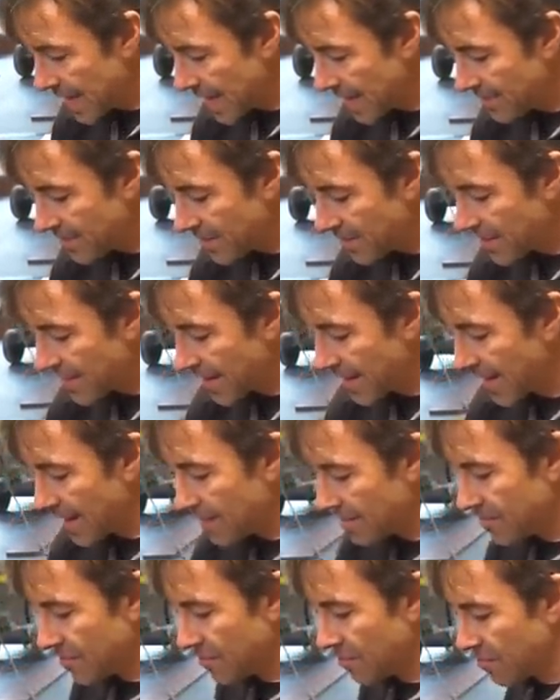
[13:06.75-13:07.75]
And then they
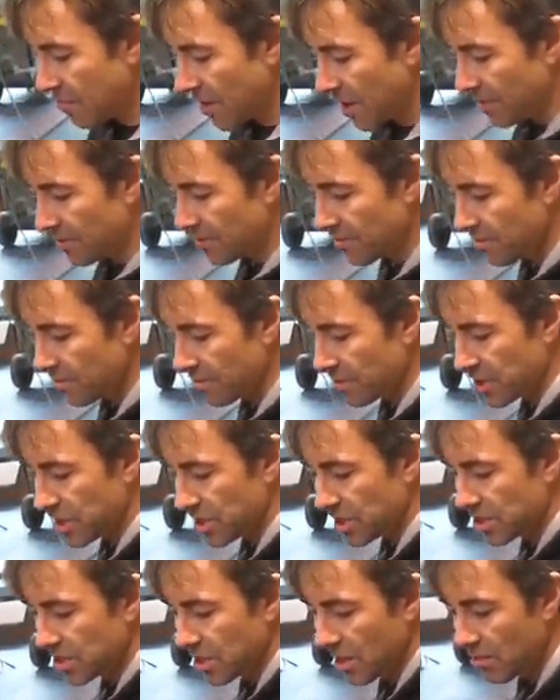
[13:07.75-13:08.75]
have the front, which
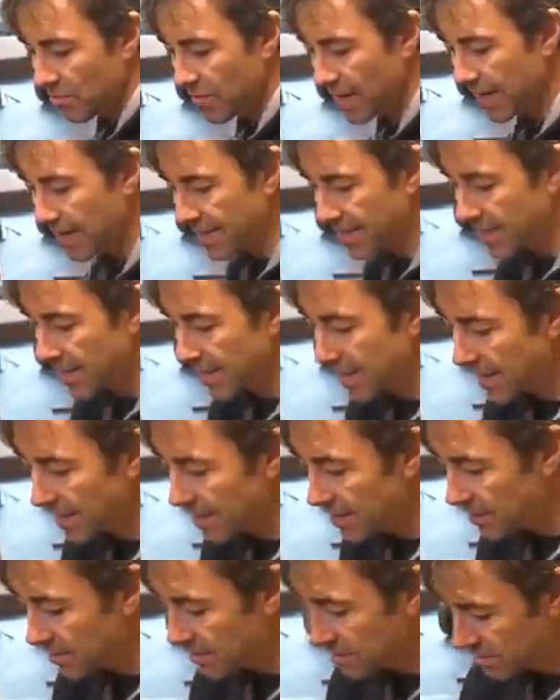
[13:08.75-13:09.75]
is directly
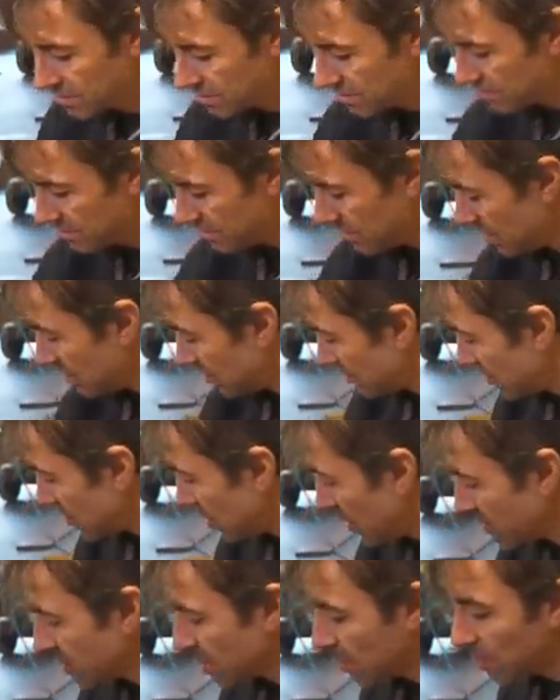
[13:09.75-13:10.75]
on
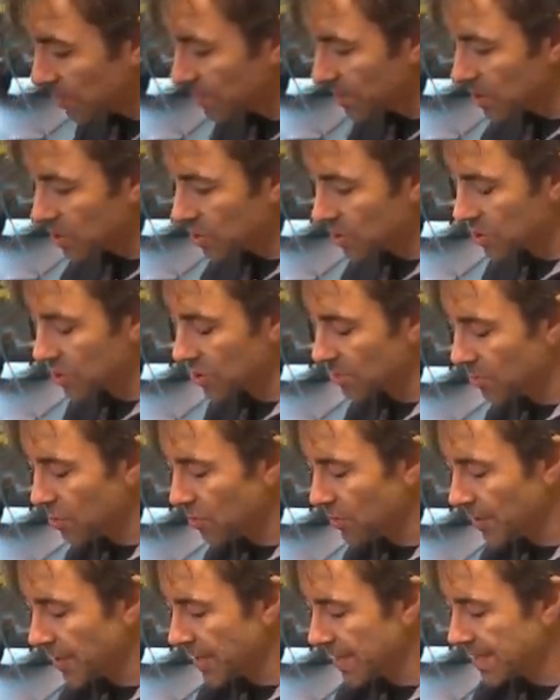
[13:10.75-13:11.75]
top. So what I'm going to do is I'm going to
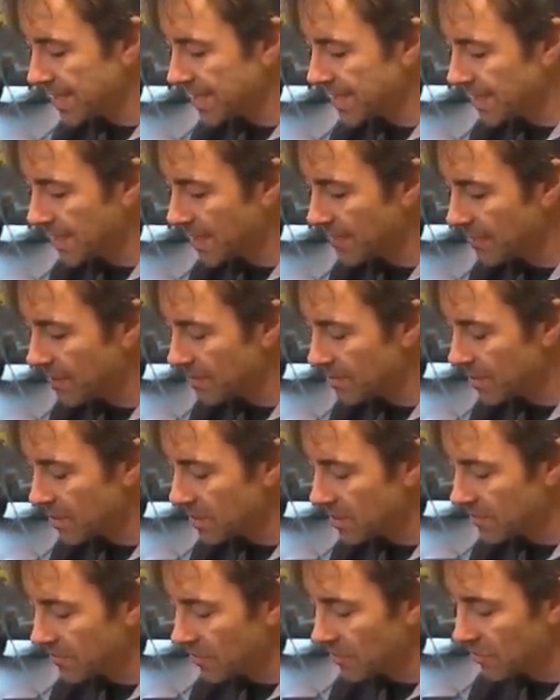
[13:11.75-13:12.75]
put one of these together,
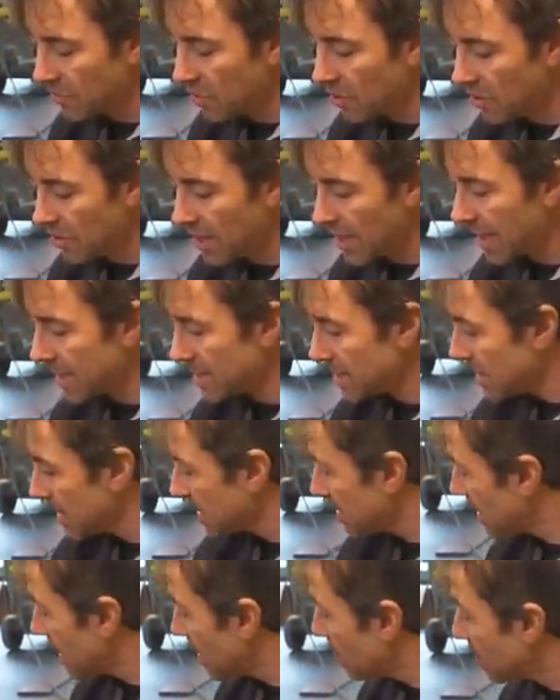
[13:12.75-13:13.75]
because if you've not
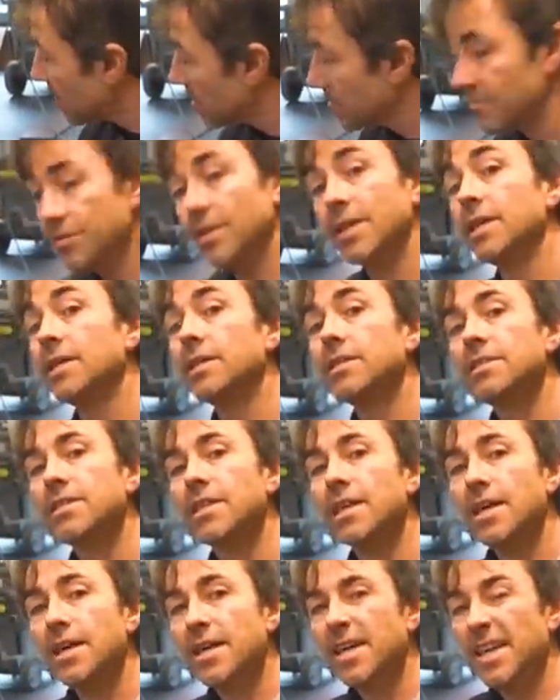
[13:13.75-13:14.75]
actually done one of these,
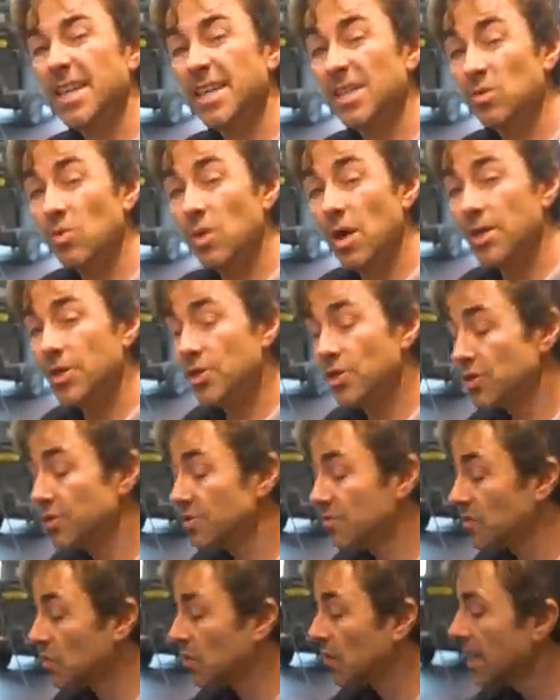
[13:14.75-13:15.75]
it's quite
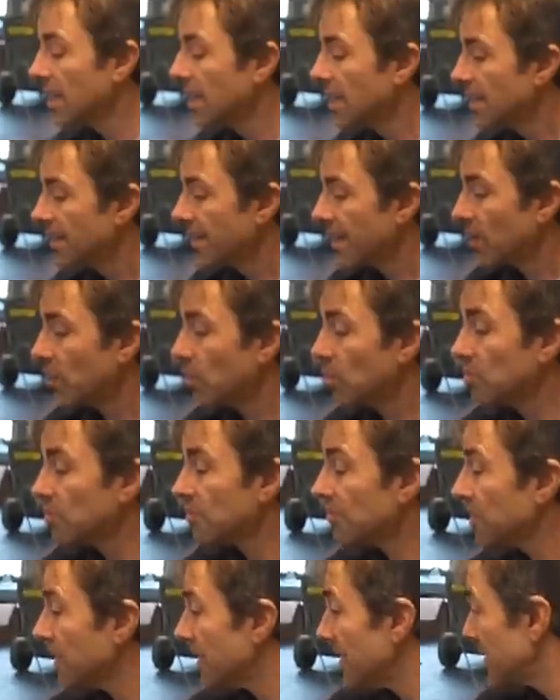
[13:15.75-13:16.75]
useful. Now all
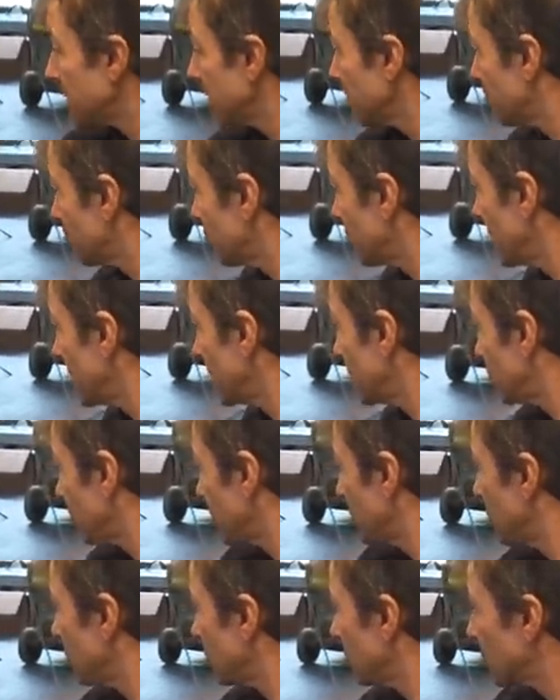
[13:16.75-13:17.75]
of these are
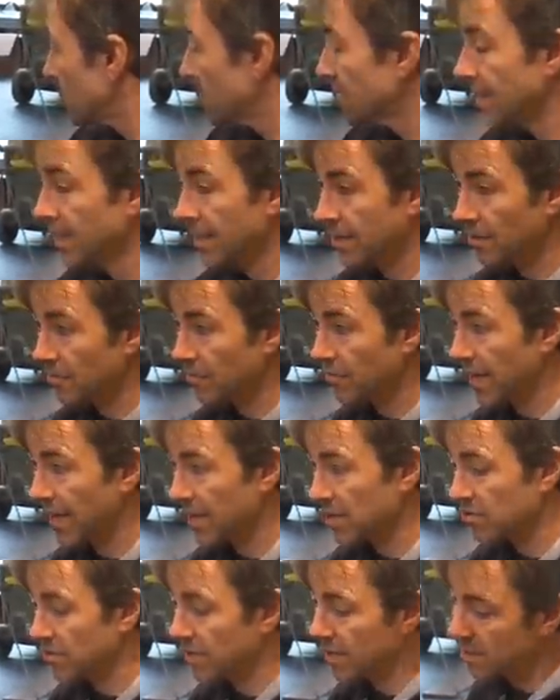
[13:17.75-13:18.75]
pre-drilled in the
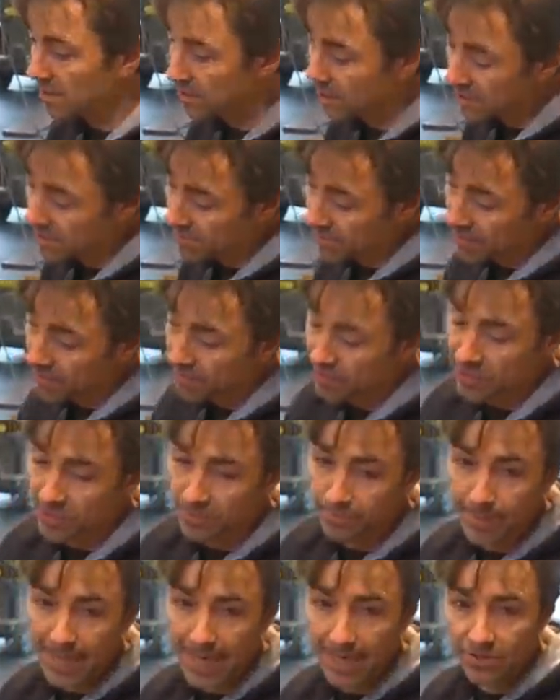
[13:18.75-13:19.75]
factory, so it's a matter of
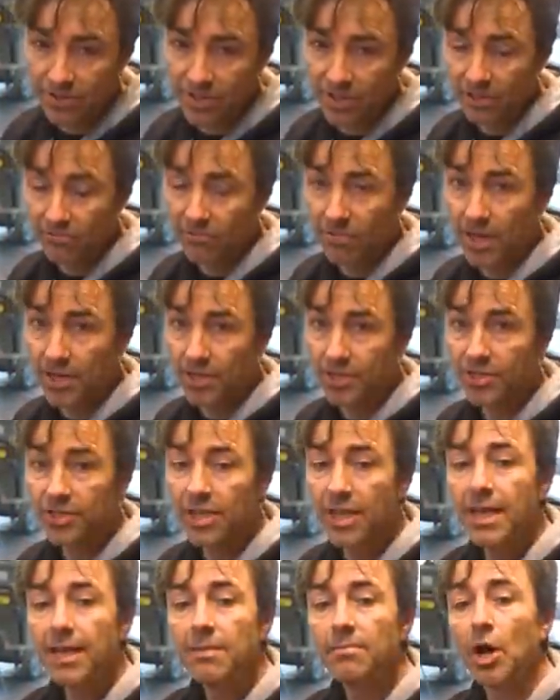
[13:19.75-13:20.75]
just mounting the runners.
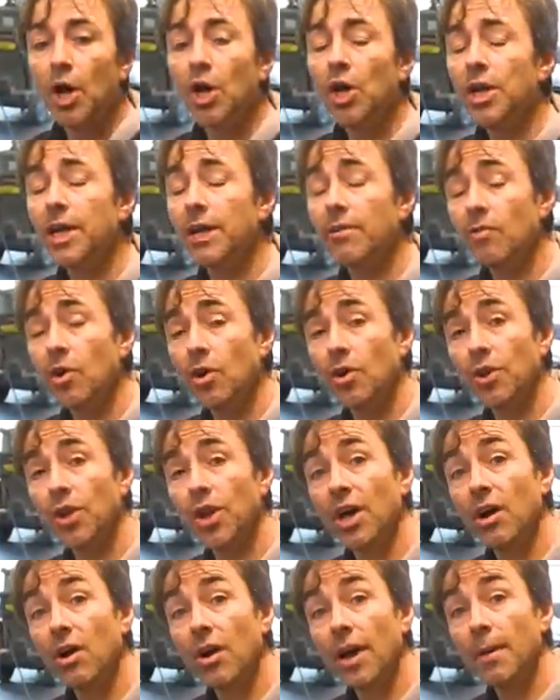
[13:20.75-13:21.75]
But earlier
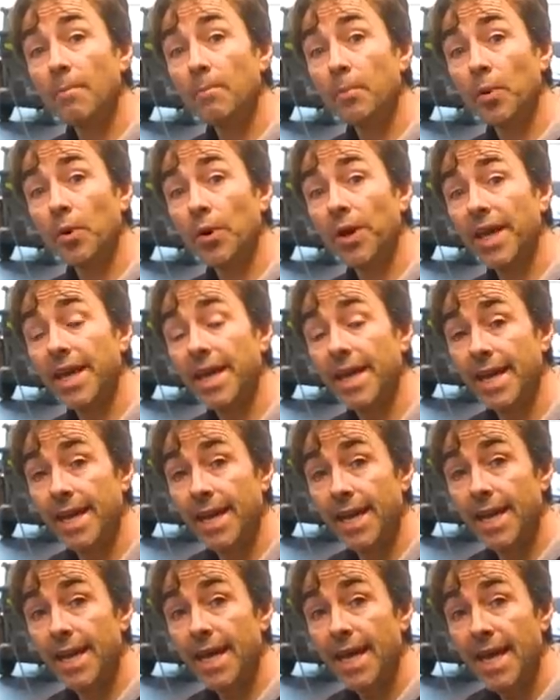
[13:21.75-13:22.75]
on, I put
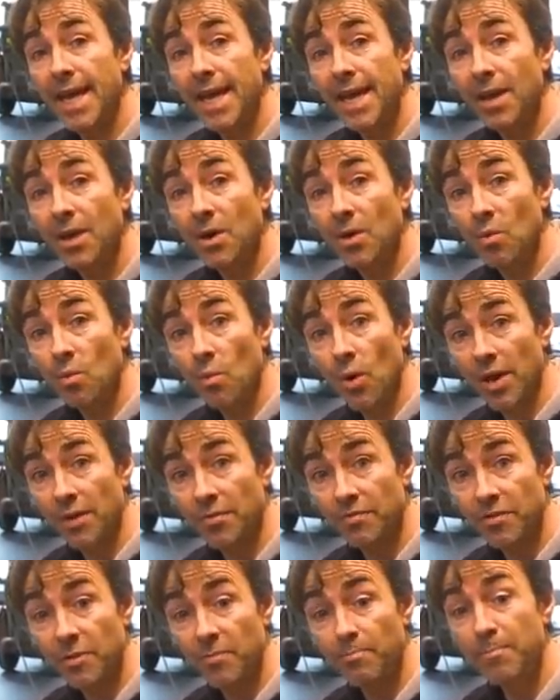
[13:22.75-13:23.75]
in one
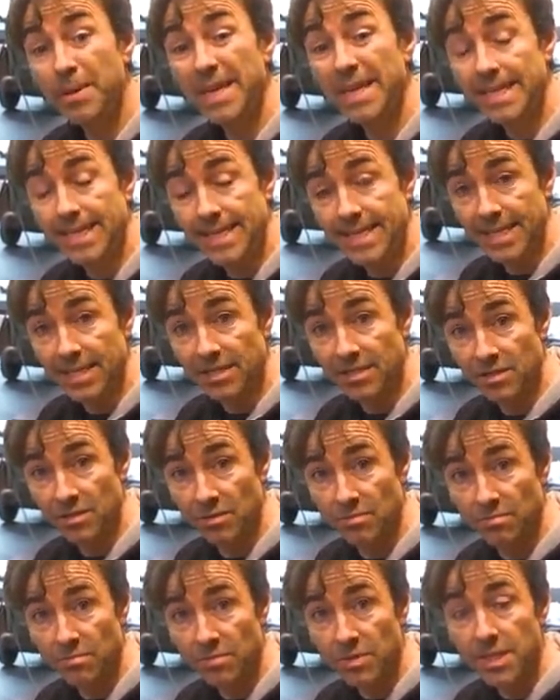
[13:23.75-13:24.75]
of the bin
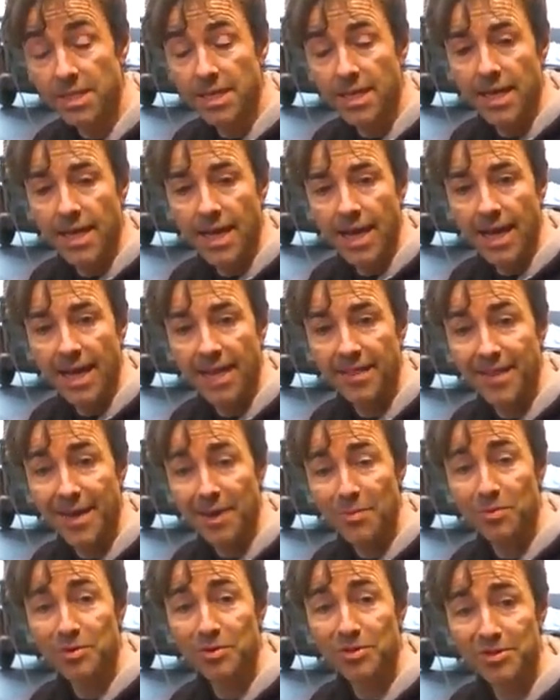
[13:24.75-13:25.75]
systems, and
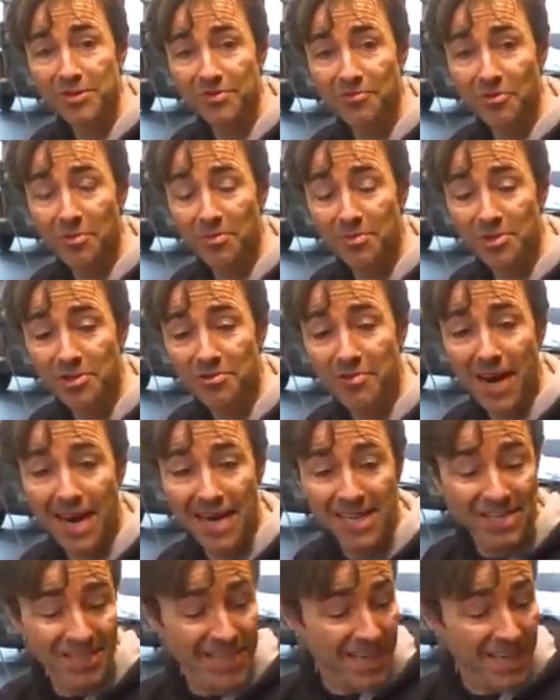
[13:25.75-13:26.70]
that was from scratch.